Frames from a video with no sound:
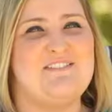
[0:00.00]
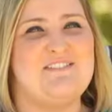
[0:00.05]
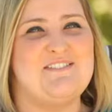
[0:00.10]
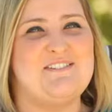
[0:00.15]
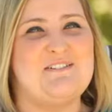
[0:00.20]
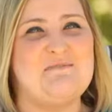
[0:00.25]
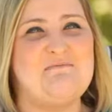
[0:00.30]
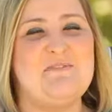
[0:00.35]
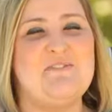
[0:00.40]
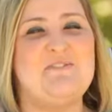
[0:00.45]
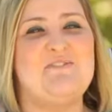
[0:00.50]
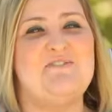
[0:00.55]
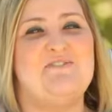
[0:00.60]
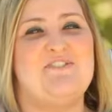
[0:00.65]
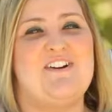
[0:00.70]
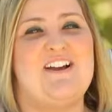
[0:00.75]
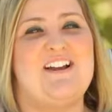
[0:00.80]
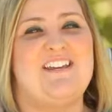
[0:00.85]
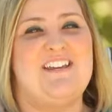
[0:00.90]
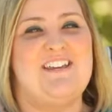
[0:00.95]
someone's
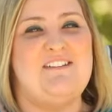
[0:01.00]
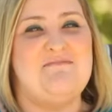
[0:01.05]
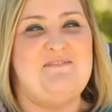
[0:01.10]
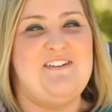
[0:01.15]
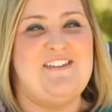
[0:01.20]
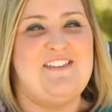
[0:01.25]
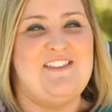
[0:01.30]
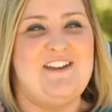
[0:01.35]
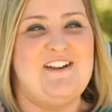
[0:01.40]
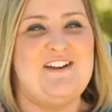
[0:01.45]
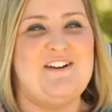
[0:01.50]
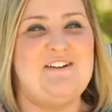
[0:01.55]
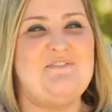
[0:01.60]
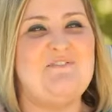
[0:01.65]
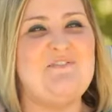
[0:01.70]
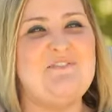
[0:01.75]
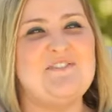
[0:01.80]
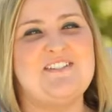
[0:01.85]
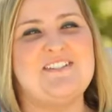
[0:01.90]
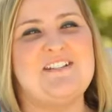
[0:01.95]
dragging me there
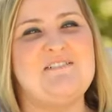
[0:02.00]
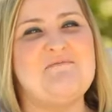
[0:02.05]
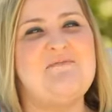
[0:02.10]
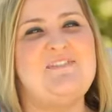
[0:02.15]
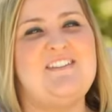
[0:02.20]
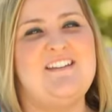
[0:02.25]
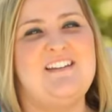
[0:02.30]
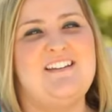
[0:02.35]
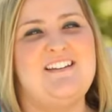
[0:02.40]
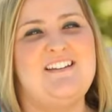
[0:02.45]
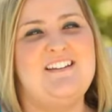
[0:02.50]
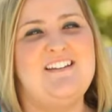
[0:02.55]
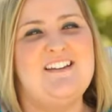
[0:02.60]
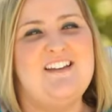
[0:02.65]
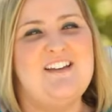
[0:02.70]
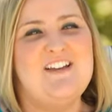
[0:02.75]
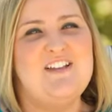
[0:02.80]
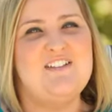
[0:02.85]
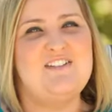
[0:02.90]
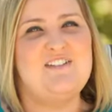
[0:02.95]
for something.
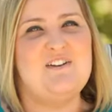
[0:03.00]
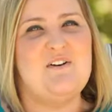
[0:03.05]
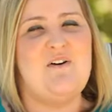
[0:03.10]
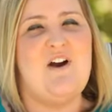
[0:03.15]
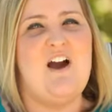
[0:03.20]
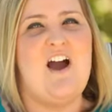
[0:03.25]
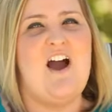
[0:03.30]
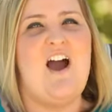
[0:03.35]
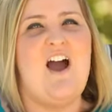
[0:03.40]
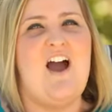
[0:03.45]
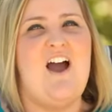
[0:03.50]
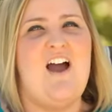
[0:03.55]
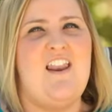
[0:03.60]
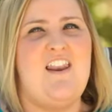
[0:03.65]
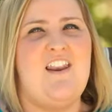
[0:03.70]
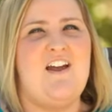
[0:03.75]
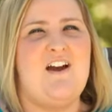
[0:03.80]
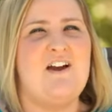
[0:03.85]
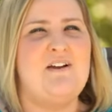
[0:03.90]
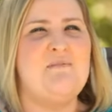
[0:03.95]
So
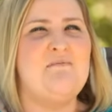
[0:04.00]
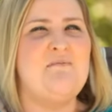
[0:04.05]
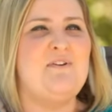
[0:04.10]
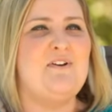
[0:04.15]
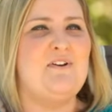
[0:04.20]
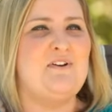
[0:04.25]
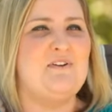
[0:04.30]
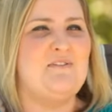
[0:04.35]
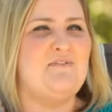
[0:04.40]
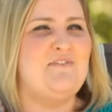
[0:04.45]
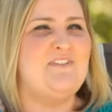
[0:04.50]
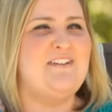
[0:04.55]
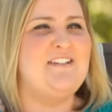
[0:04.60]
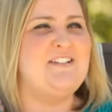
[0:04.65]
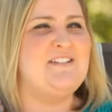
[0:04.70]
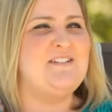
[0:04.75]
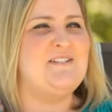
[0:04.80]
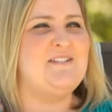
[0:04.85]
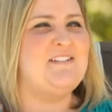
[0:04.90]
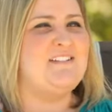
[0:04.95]
I'm
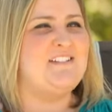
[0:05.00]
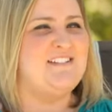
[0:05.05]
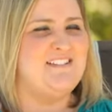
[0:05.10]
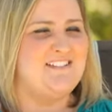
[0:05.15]
nervous,